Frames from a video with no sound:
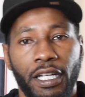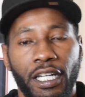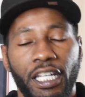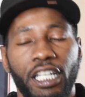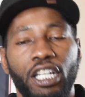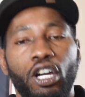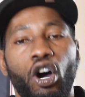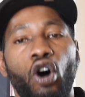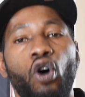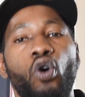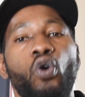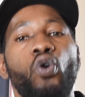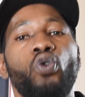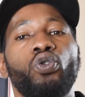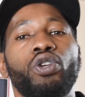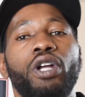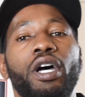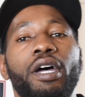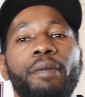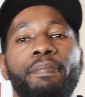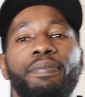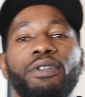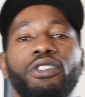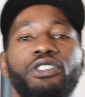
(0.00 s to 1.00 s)
he owned
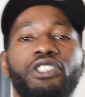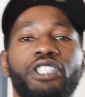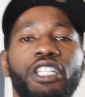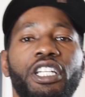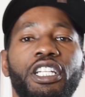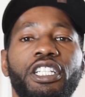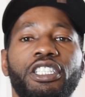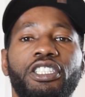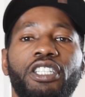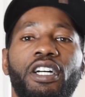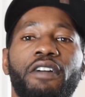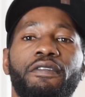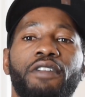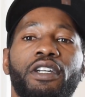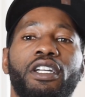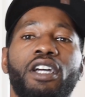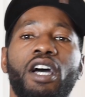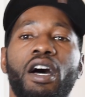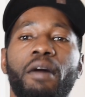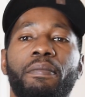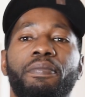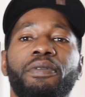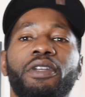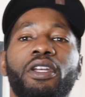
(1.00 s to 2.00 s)
a percentage of the
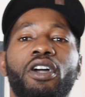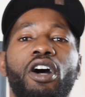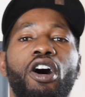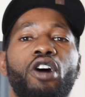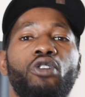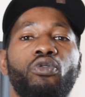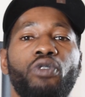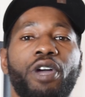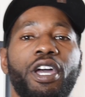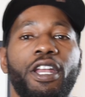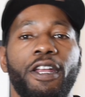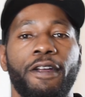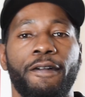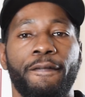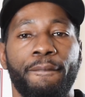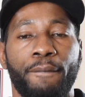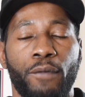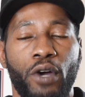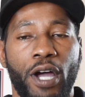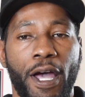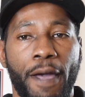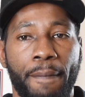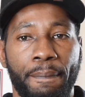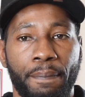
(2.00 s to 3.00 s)
company already,
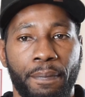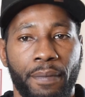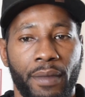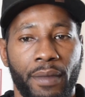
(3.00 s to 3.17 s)
right?